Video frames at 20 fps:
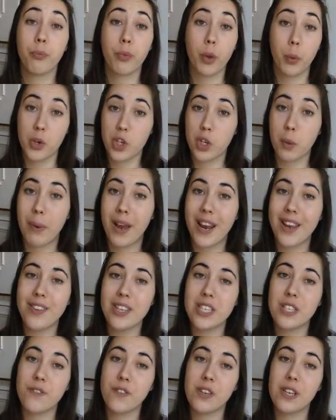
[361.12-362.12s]
which can pay
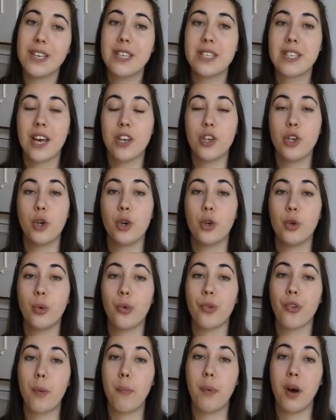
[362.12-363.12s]
these fees, and you can
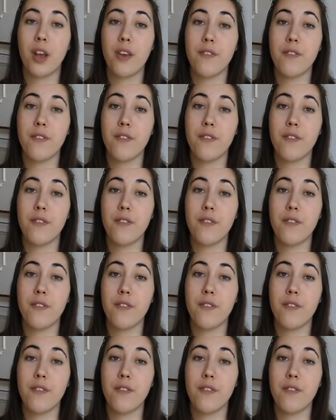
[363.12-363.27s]
also buy